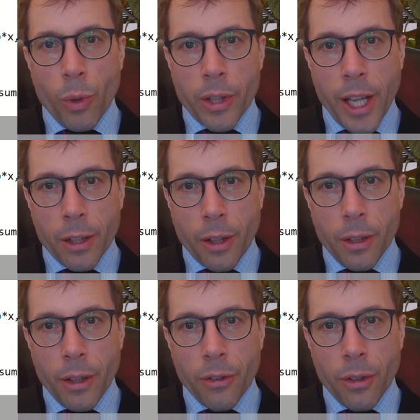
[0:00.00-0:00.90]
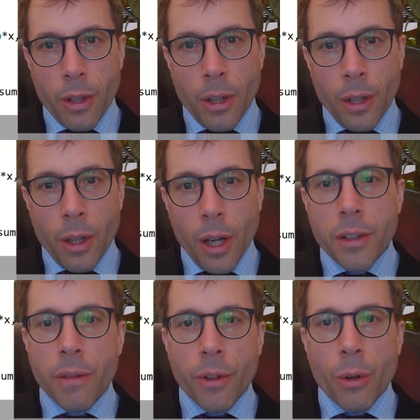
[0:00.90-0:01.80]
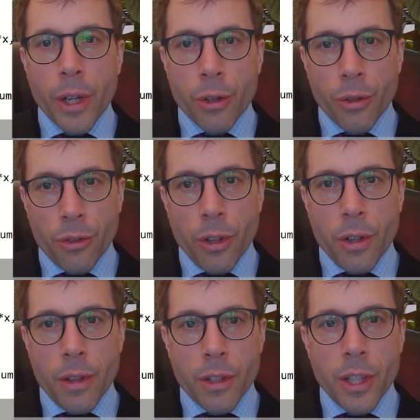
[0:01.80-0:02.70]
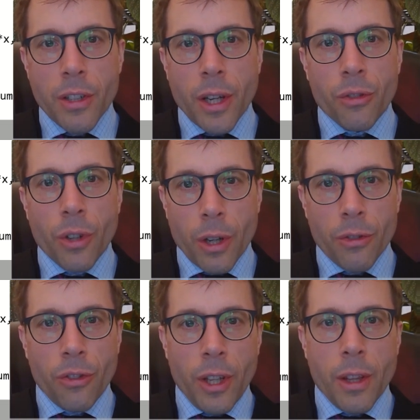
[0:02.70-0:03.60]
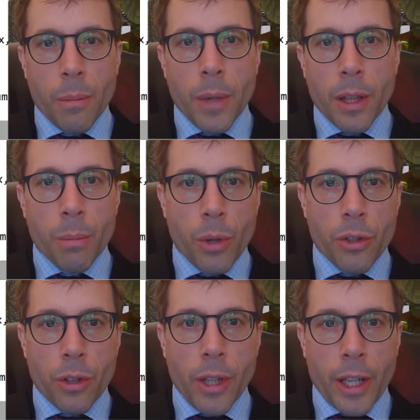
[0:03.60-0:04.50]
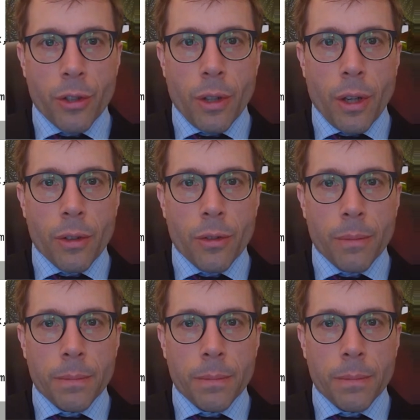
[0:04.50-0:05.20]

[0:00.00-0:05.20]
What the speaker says: with calculus, and if you're interested in the details, you can see them in the printed lecture notes.